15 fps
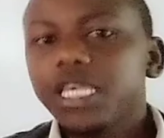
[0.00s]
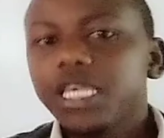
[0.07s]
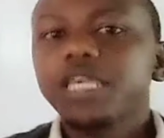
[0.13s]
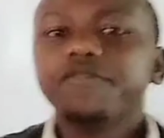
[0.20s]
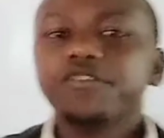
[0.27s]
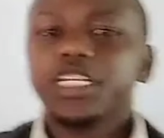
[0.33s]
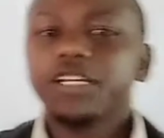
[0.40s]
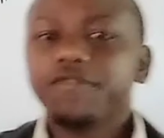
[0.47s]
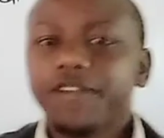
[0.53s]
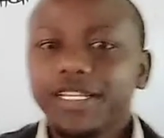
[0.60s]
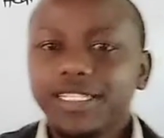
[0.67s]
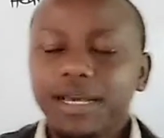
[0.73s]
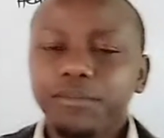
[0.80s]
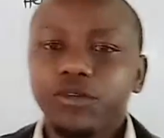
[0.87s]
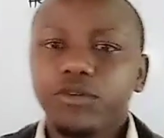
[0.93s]
if, for
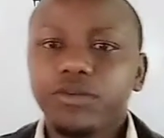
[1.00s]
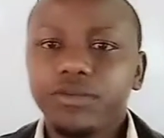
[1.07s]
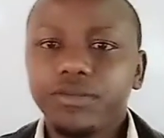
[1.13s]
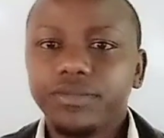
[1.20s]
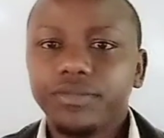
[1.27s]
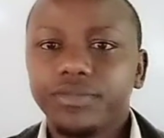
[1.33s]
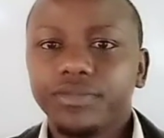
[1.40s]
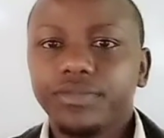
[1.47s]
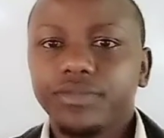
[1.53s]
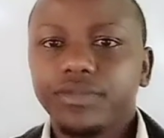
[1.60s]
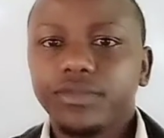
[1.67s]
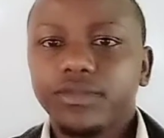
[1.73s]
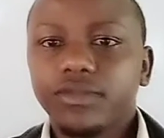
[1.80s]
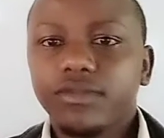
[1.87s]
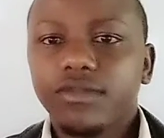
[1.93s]
example,
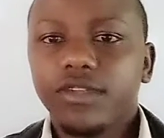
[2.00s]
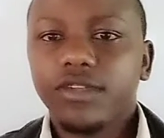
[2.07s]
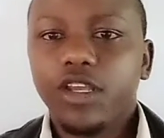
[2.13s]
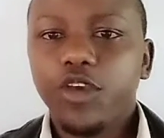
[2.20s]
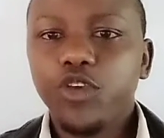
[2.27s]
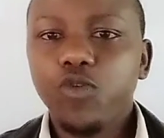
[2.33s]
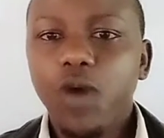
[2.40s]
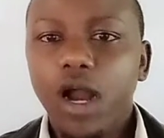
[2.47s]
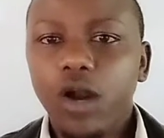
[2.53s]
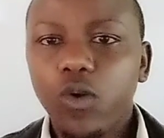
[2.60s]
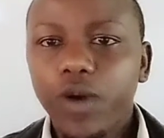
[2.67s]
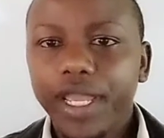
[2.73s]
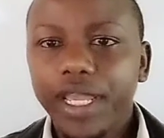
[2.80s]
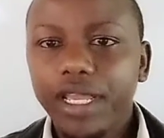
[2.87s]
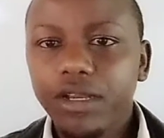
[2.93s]
you are
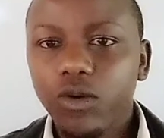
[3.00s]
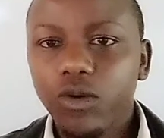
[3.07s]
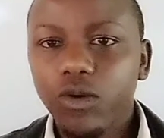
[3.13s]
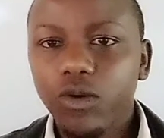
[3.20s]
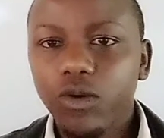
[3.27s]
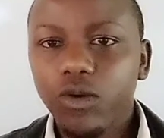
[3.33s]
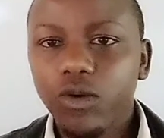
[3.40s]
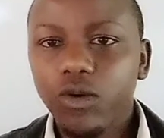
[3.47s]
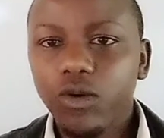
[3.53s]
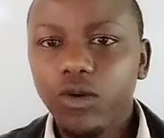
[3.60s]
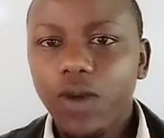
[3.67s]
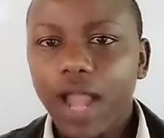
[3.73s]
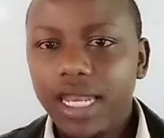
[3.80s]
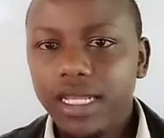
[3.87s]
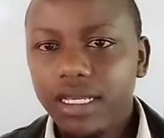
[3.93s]
cooking
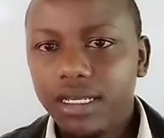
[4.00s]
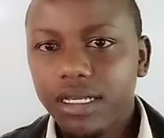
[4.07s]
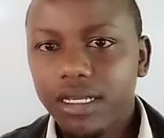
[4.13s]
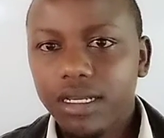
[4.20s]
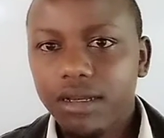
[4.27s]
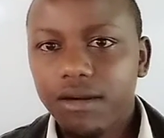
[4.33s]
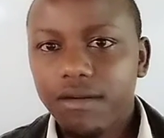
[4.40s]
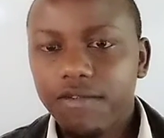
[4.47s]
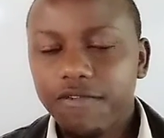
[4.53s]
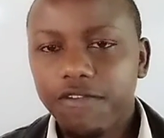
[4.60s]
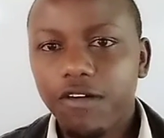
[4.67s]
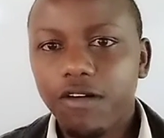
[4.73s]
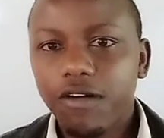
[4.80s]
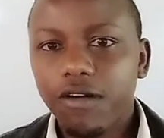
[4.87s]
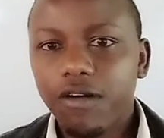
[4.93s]
ugali
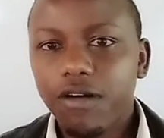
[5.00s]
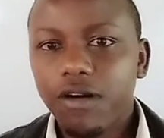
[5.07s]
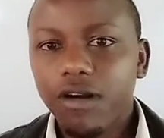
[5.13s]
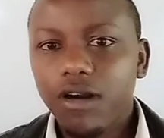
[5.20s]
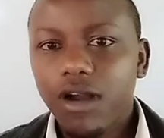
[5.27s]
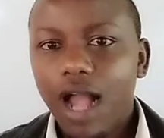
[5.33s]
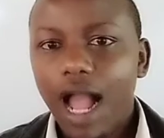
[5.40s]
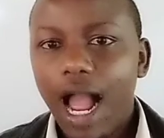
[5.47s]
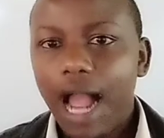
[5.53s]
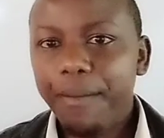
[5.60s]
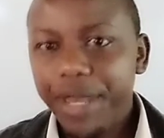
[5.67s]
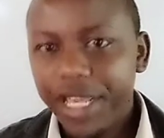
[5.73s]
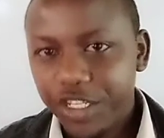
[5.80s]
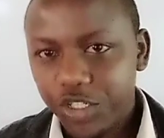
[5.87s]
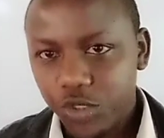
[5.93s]
for a
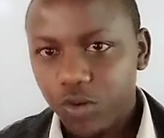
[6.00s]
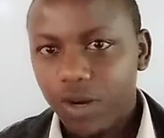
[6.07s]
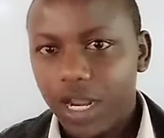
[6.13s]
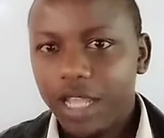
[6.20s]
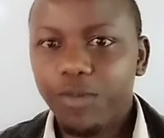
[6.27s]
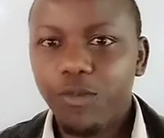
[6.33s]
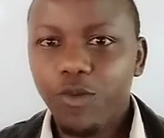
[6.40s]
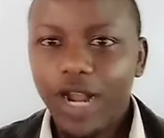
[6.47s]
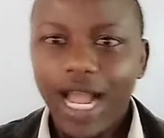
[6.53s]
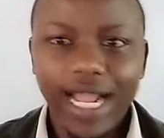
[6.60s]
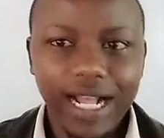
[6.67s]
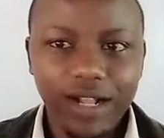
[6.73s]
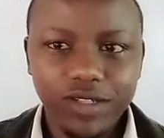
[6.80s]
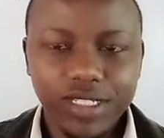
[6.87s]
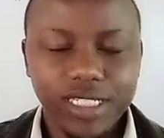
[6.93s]
big school like Muka
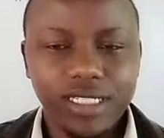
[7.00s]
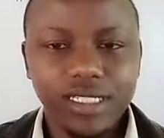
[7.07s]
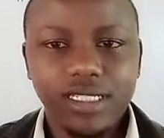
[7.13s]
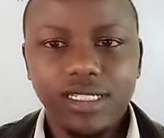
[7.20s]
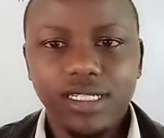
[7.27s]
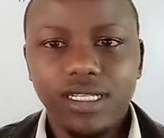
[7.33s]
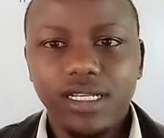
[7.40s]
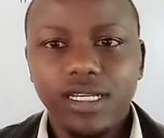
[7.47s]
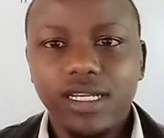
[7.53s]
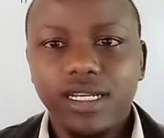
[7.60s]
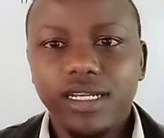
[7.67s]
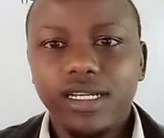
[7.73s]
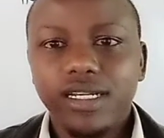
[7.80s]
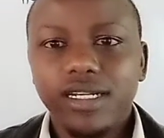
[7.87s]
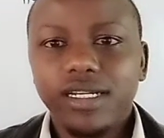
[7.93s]
Girls,
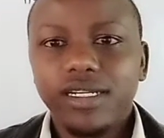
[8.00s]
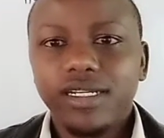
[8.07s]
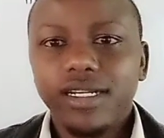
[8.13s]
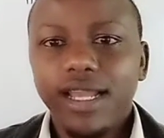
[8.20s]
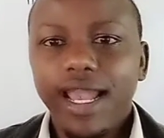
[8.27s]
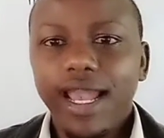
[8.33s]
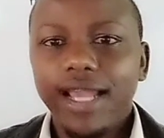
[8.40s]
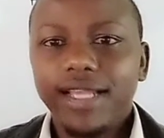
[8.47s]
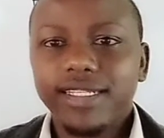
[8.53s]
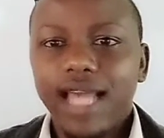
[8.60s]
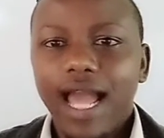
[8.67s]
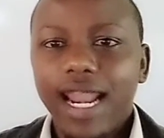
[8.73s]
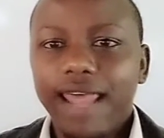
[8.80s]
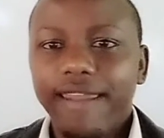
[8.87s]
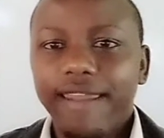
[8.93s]
and
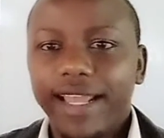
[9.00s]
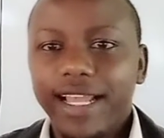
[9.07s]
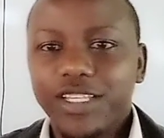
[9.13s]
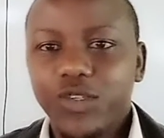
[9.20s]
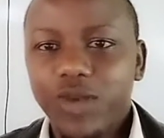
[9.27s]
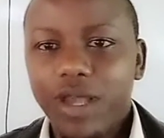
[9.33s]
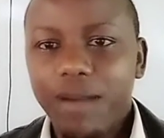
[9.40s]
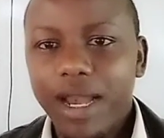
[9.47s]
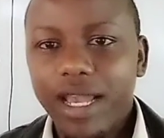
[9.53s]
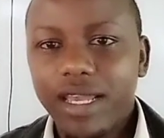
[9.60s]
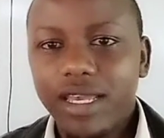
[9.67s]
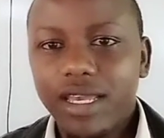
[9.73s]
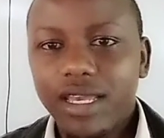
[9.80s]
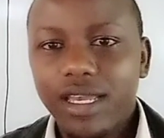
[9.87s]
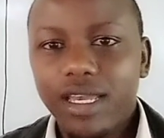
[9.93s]
another case whereby